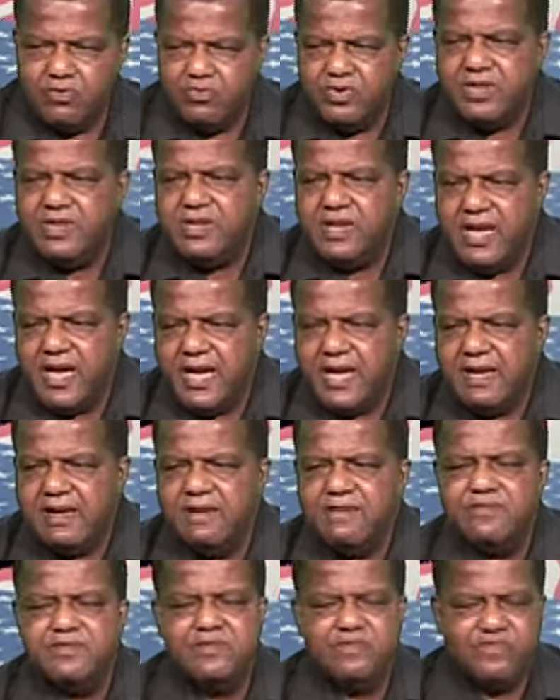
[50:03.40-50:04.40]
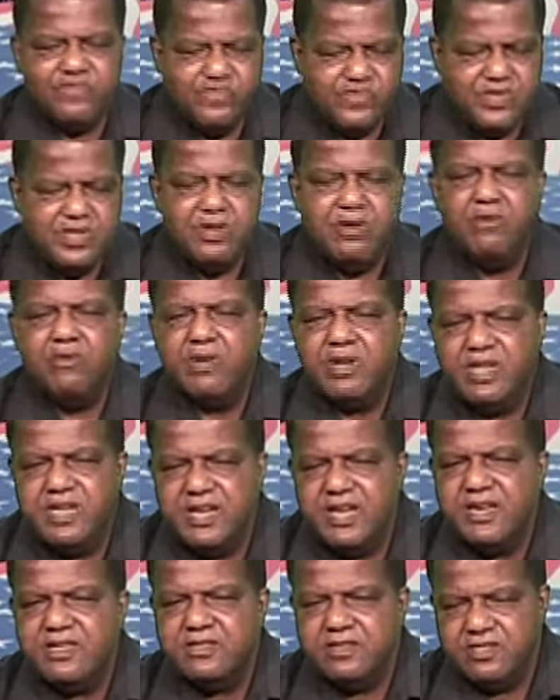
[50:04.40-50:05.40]
we have to field
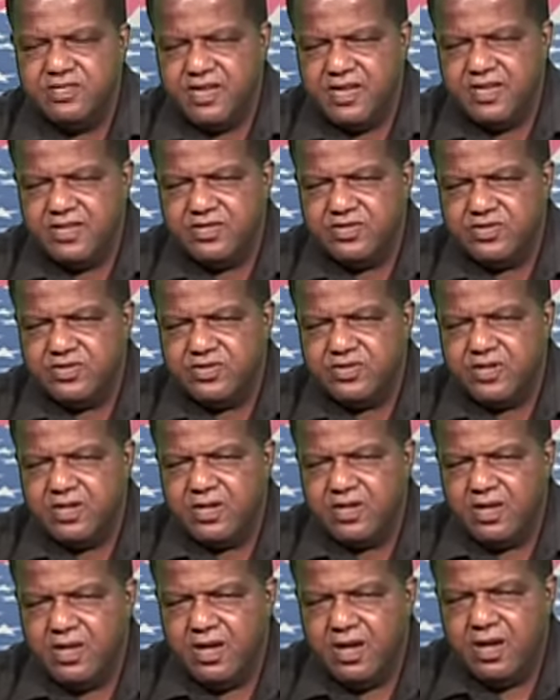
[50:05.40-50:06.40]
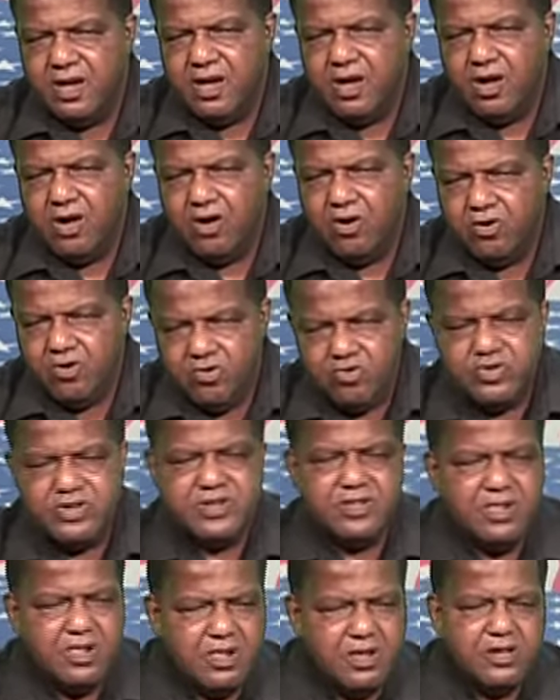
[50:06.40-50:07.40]
candidates who
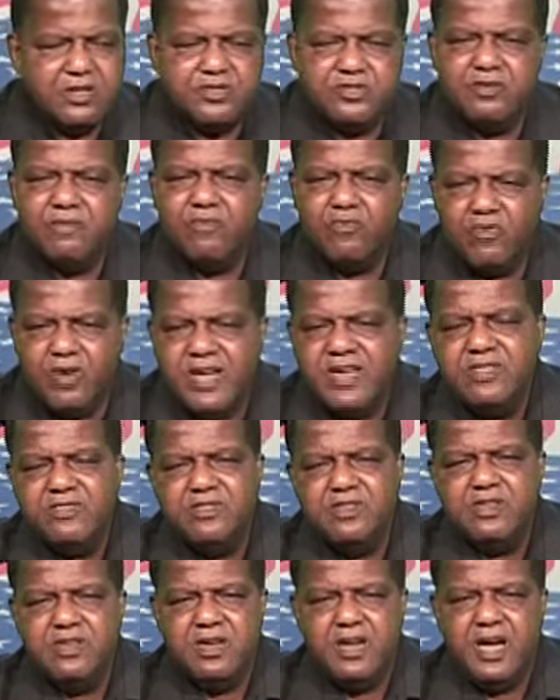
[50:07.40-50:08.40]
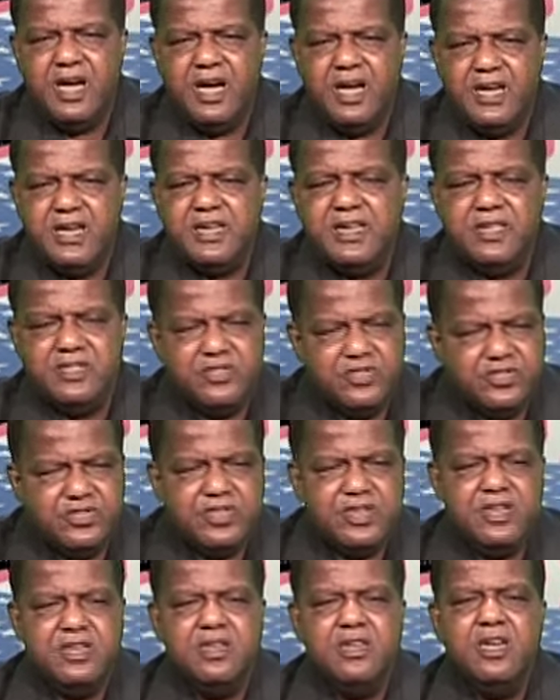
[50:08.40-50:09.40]
can look them right in the eye and
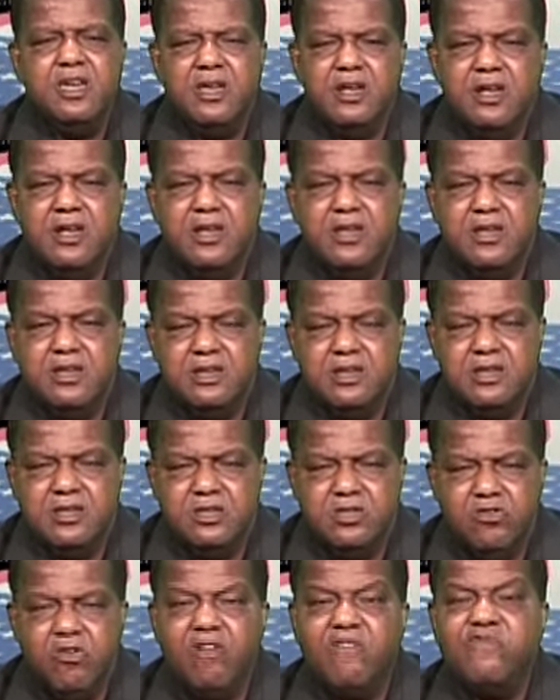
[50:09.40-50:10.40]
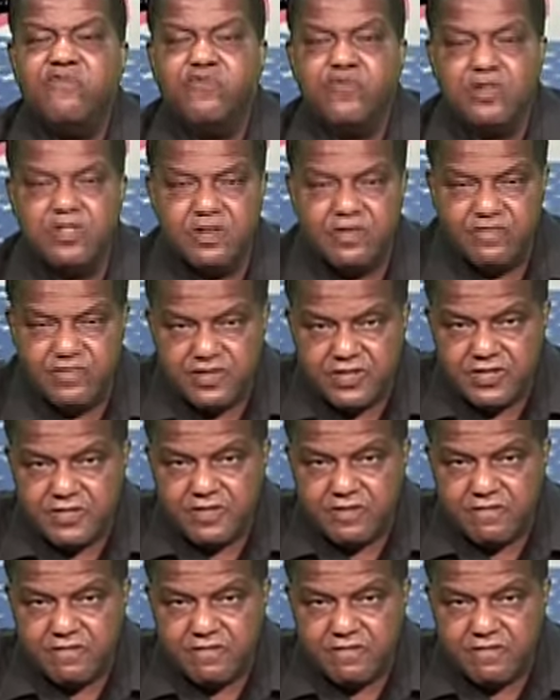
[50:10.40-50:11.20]
say, you're full of it.